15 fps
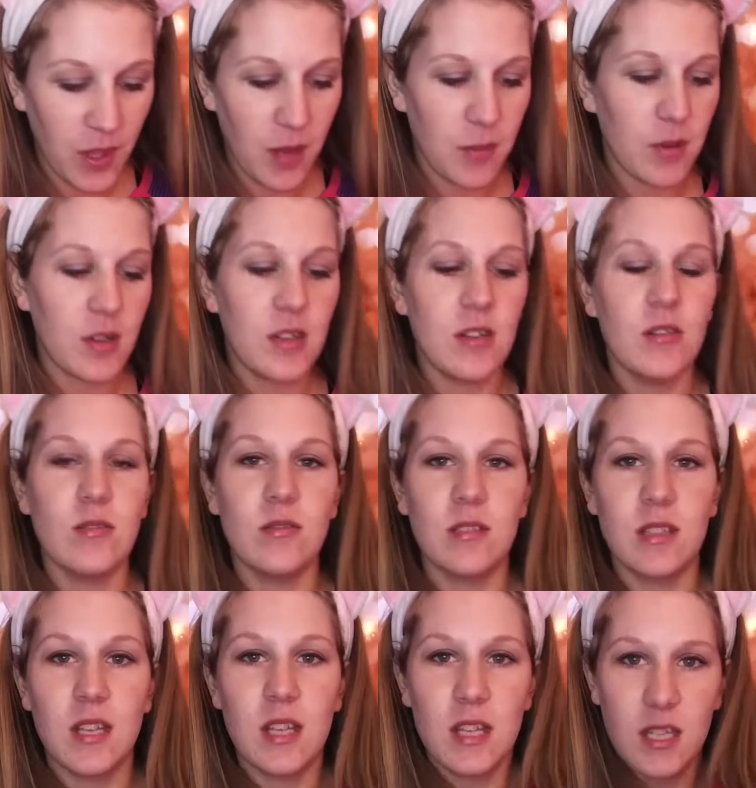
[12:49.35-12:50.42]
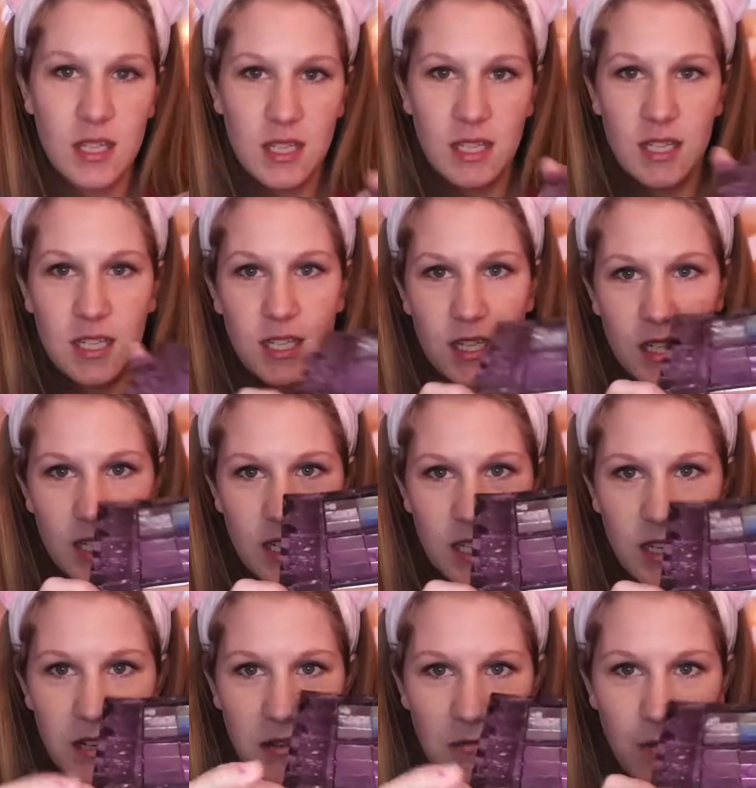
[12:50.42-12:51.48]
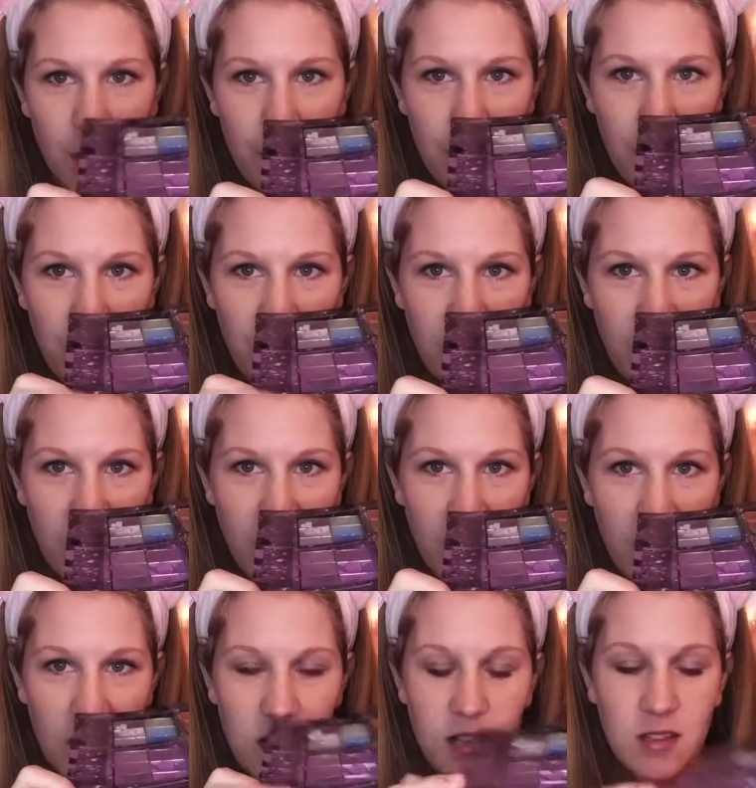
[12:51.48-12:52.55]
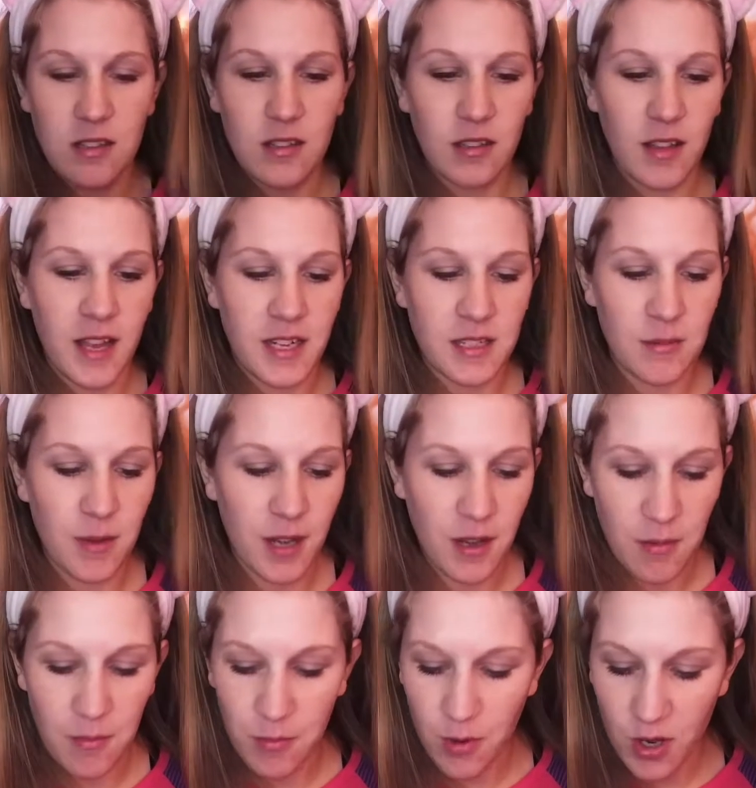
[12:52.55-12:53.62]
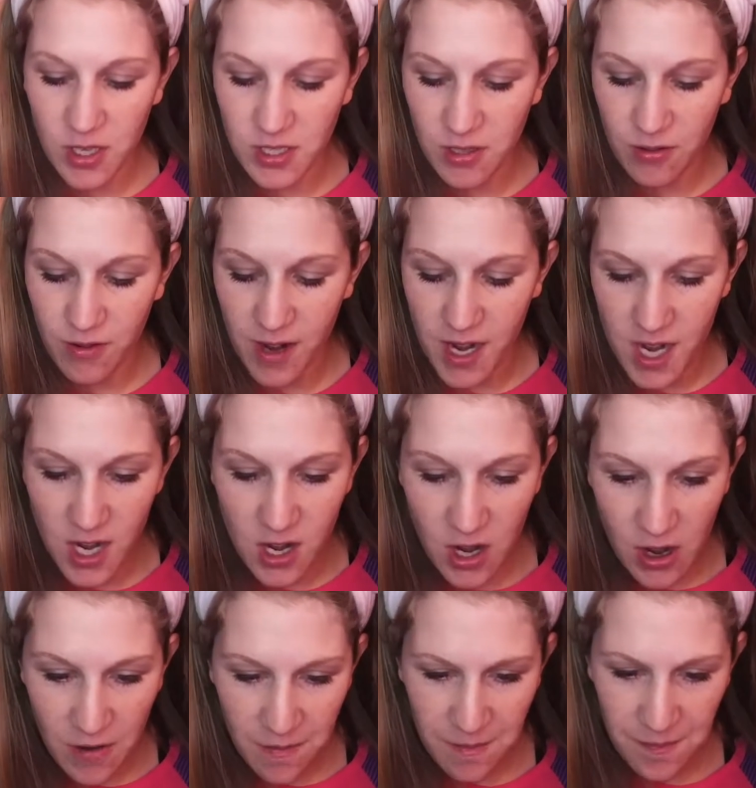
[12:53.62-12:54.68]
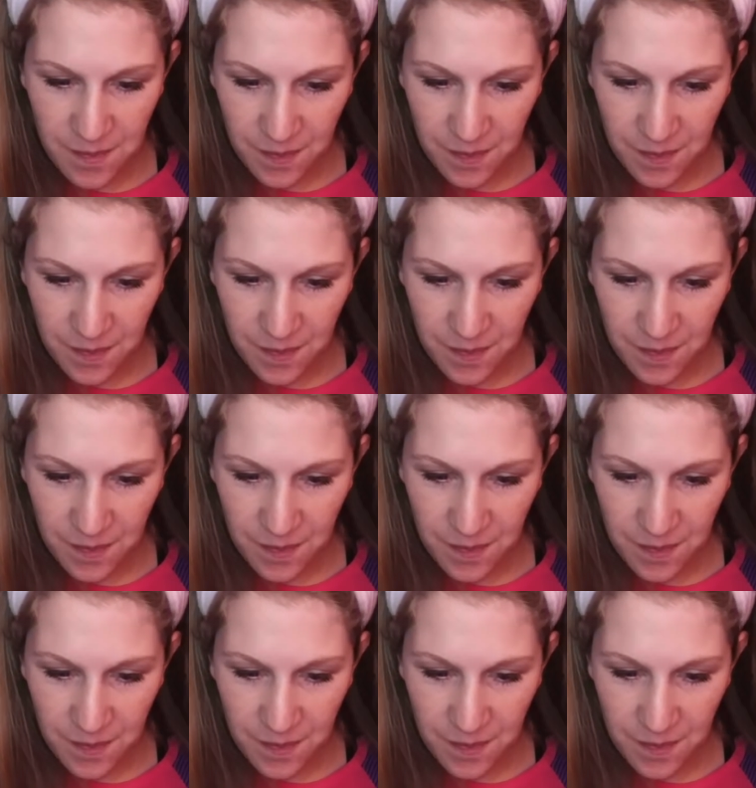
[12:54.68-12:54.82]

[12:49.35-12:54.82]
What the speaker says: I'm going to use my Mary Kay light to medium bronzer right here.